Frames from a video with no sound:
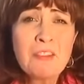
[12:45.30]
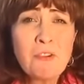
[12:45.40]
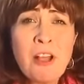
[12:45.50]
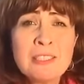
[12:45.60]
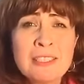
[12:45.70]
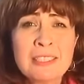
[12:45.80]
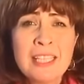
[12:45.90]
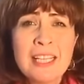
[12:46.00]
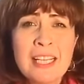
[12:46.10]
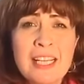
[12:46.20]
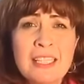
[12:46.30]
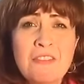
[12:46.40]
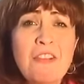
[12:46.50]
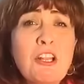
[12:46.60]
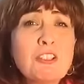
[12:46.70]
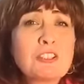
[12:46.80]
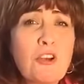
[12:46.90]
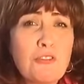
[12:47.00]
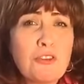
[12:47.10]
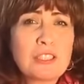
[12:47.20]
once,
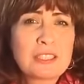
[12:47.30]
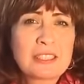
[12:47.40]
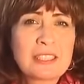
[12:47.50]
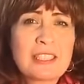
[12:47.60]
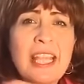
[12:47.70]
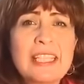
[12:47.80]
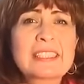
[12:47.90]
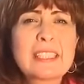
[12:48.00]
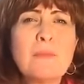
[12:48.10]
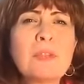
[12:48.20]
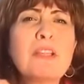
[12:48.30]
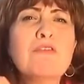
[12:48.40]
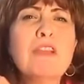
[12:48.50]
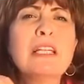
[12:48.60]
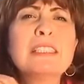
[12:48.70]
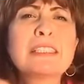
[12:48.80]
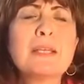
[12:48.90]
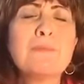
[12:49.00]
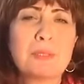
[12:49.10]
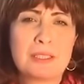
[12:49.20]
philosophers take something very
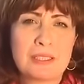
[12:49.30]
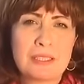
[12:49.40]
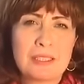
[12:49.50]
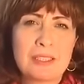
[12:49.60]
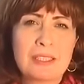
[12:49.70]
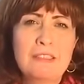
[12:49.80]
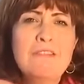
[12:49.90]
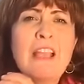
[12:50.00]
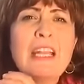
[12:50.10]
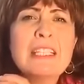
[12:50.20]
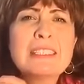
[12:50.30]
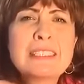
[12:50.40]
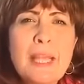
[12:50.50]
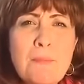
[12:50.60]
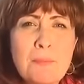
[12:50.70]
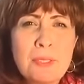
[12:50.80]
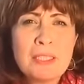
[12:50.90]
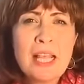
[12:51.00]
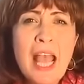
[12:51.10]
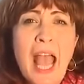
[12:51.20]
simple,
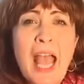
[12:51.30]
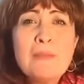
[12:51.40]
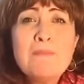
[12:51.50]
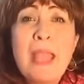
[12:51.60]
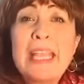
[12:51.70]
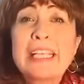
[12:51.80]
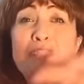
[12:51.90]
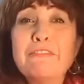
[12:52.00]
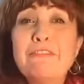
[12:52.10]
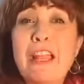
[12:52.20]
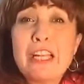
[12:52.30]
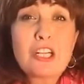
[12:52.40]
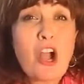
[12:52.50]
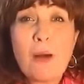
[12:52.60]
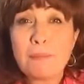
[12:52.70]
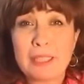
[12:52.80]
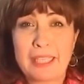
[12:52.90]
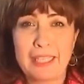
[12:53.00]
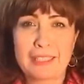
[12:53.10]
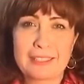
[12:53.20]
and make it very
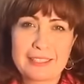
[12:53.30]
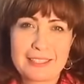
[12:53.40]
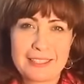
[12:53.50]
complicated,